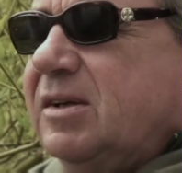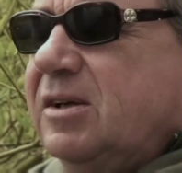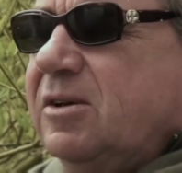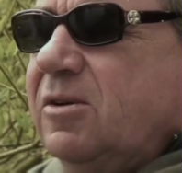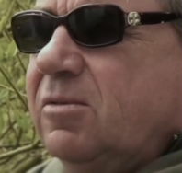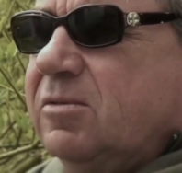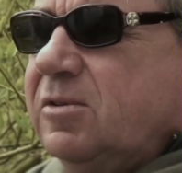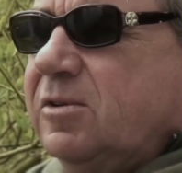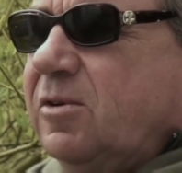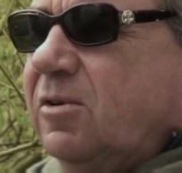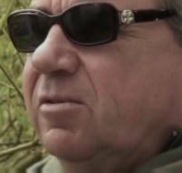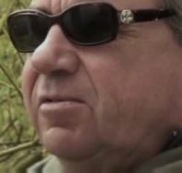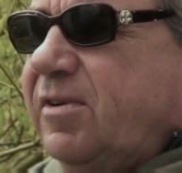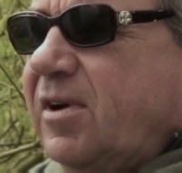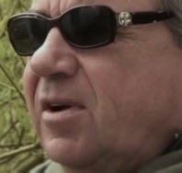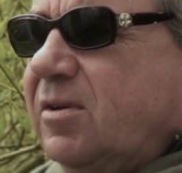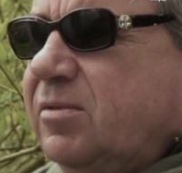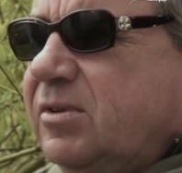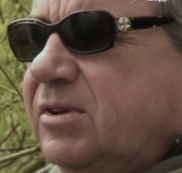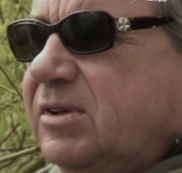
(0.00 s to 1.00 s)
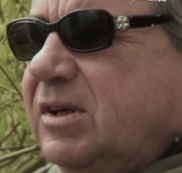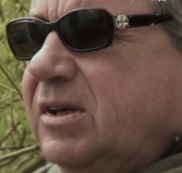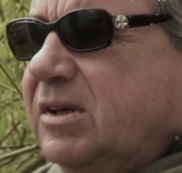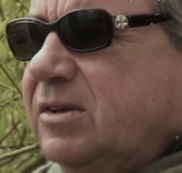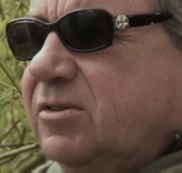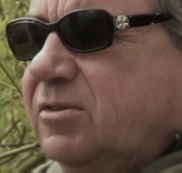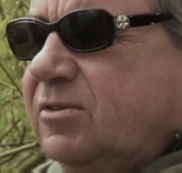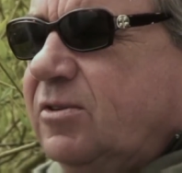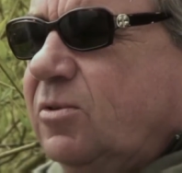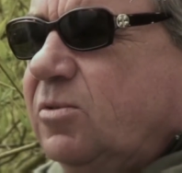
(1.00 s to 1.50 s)
it on and off over
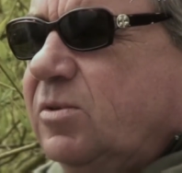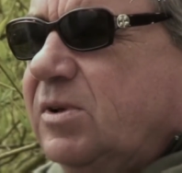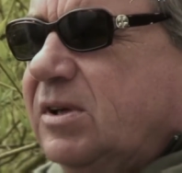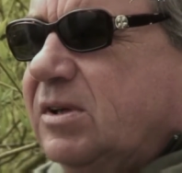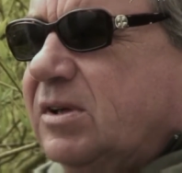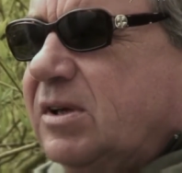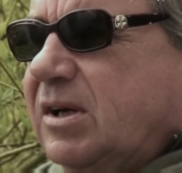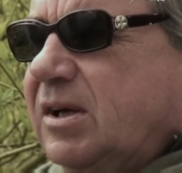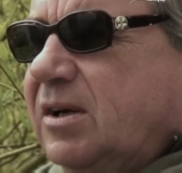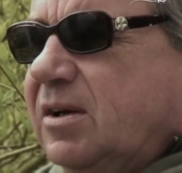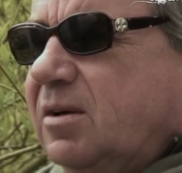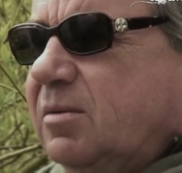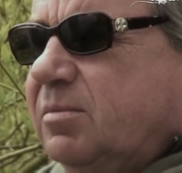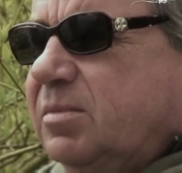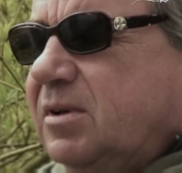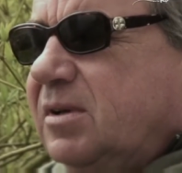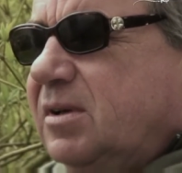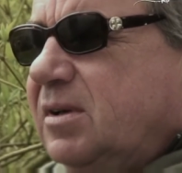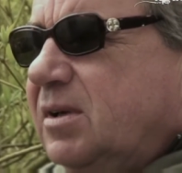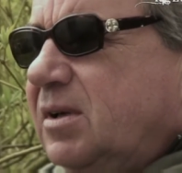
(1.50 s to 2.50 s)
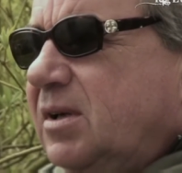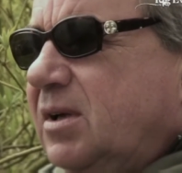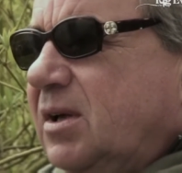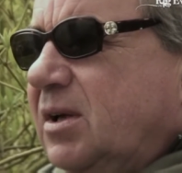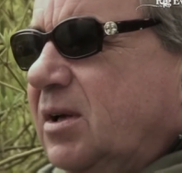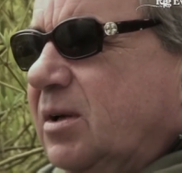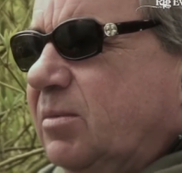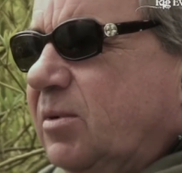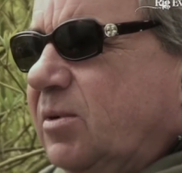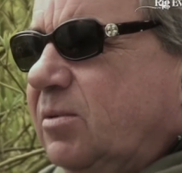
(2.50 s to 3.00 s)
years, stalking carp.
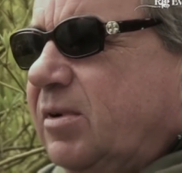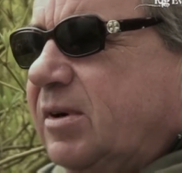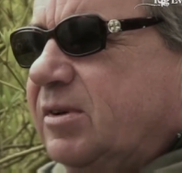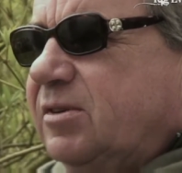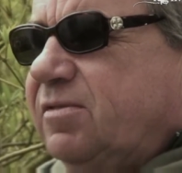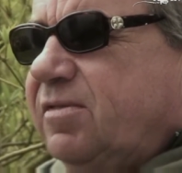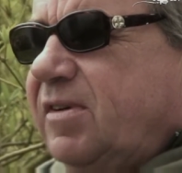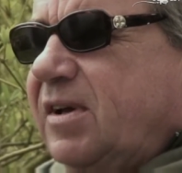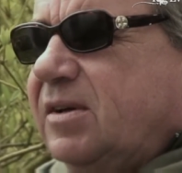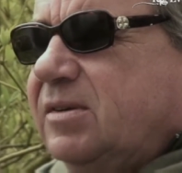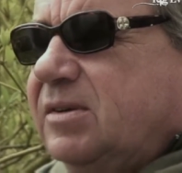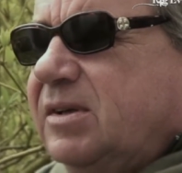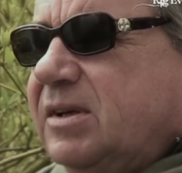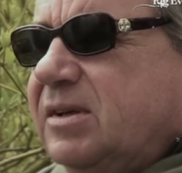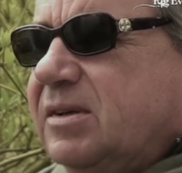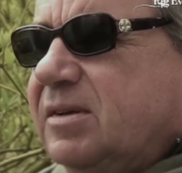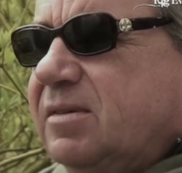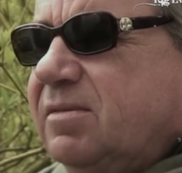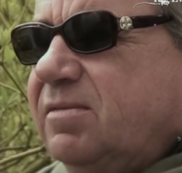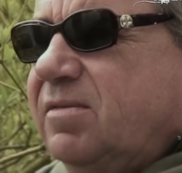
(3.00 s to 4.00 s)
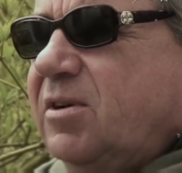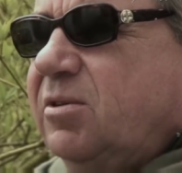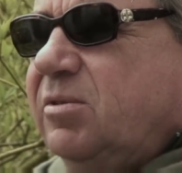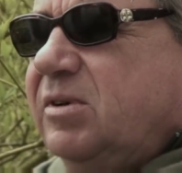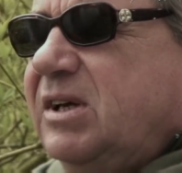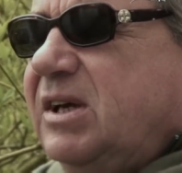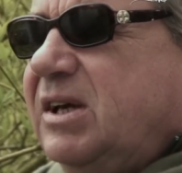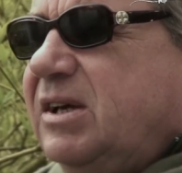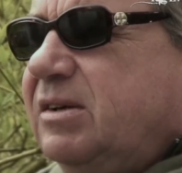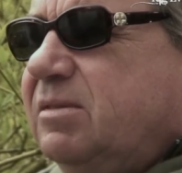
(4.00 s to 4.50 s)
I always found it a
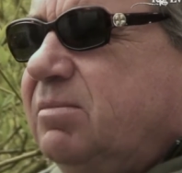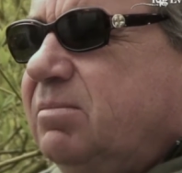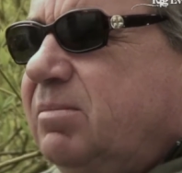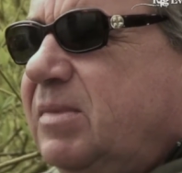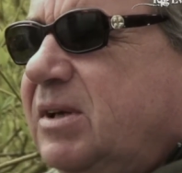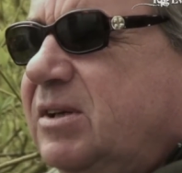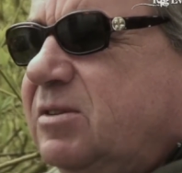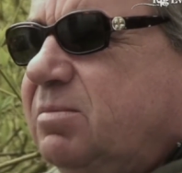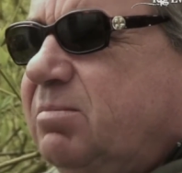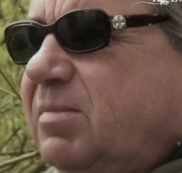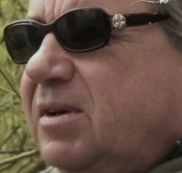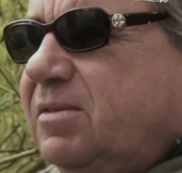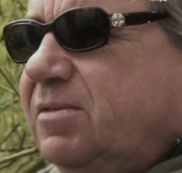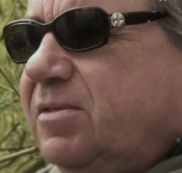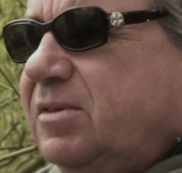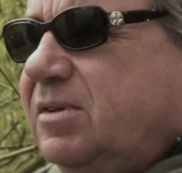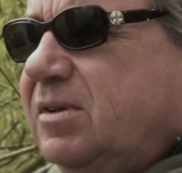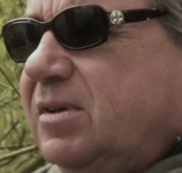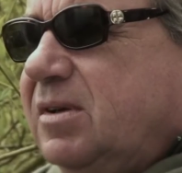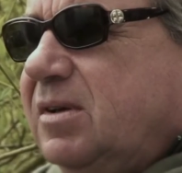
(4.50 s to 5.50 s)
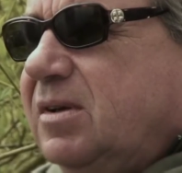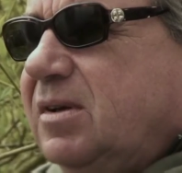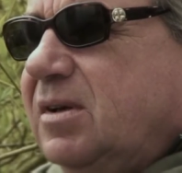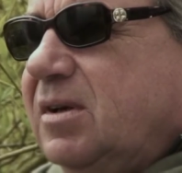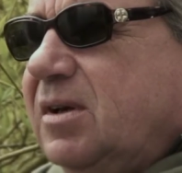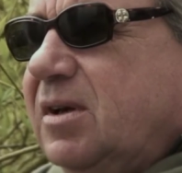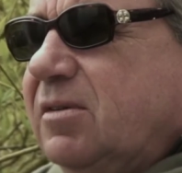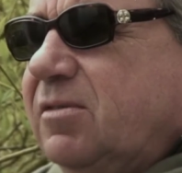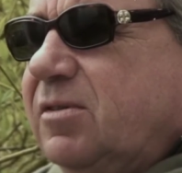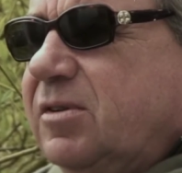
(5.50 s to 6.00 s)
very hit and miss method
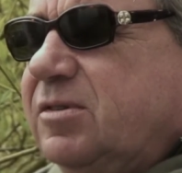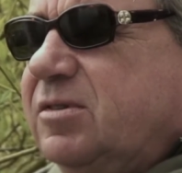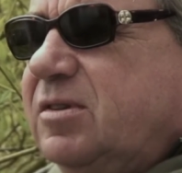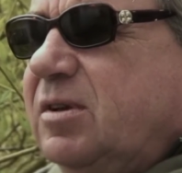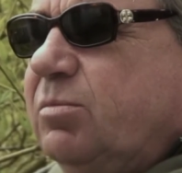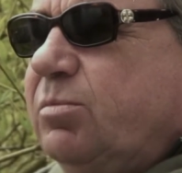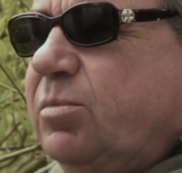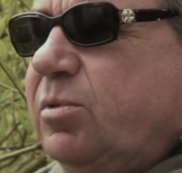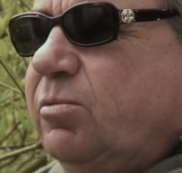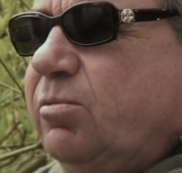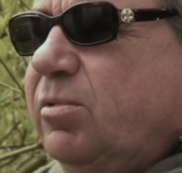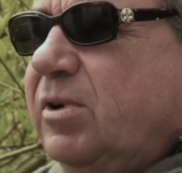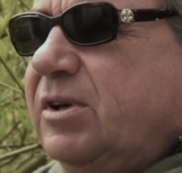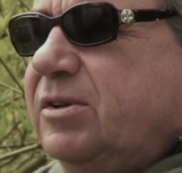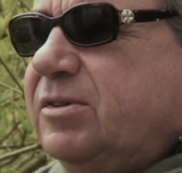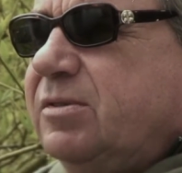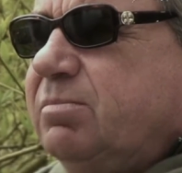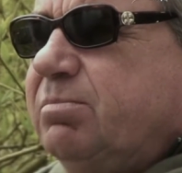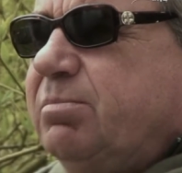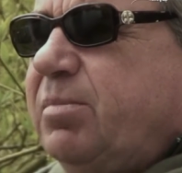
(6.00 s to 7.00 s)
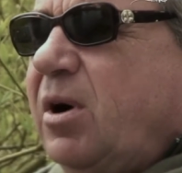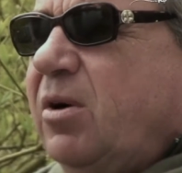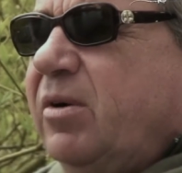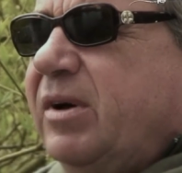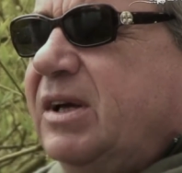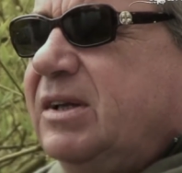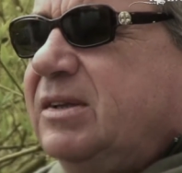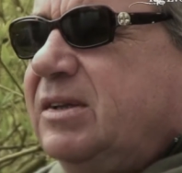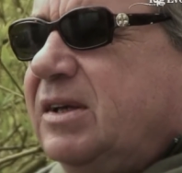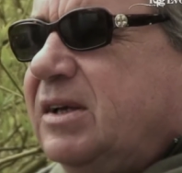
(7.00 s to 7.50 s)
for the simple reason,
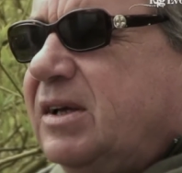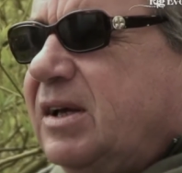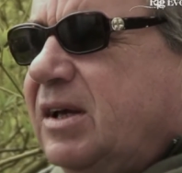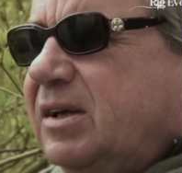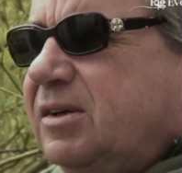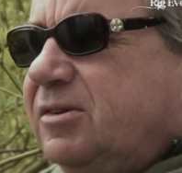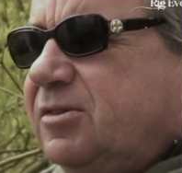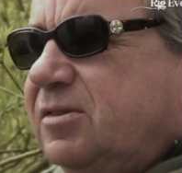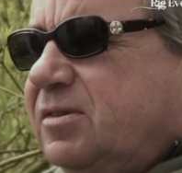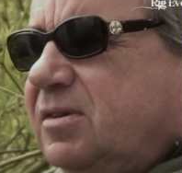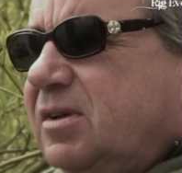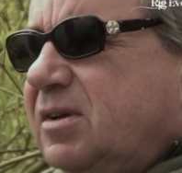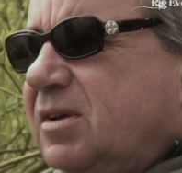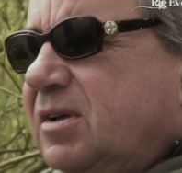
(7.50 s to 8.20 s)
bite indication.